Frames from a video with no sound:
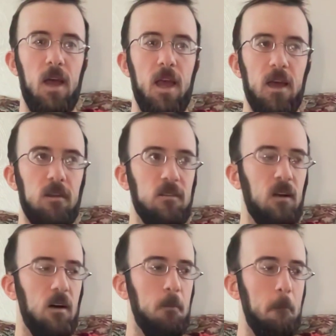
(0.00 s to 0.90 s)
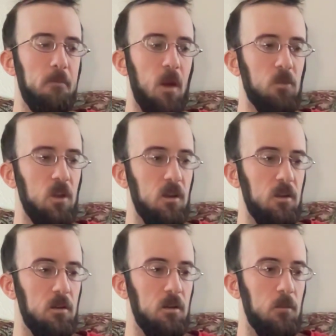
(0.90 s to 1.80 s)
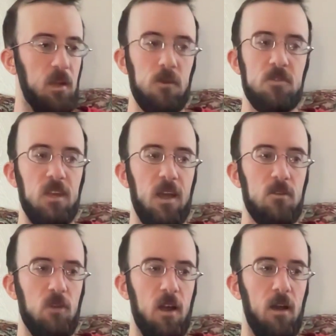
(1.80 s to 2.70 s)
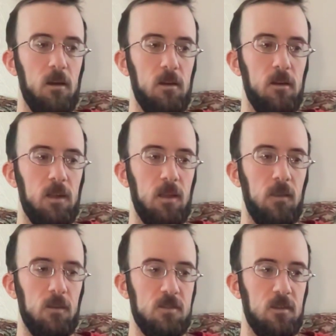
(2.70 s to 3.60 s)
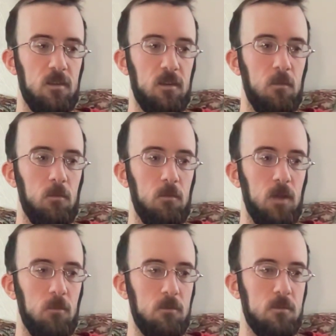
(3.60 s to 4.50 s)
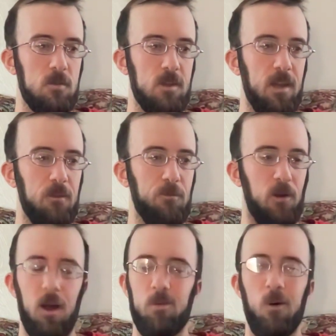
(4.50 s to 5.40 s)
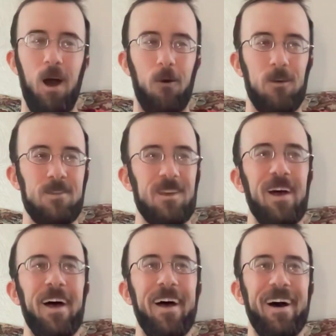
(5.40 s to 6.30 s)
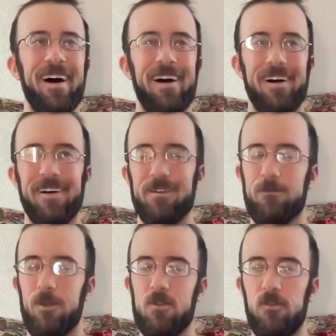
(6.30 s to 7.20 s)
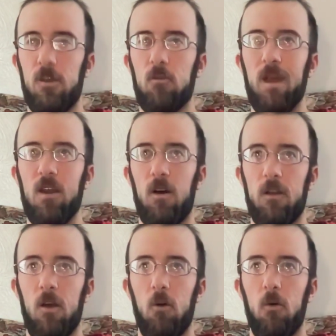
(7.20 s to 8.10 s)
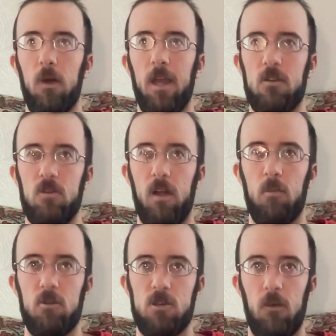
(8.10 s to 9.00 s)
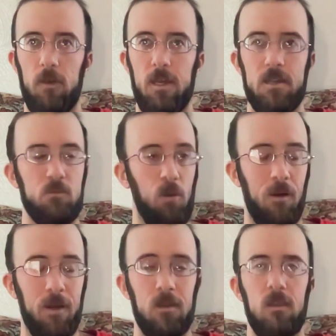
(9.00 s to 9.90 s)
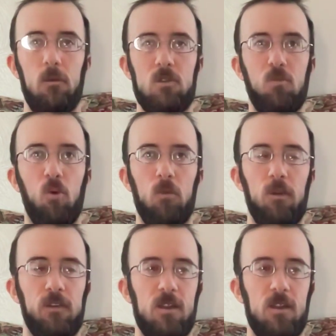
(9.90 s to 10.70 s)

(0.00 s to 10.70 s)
and I'm gonna go see Andrea and listen to him sing for a couple hours. For those of you who may not know, Andrea Bocelli is blind. He was born with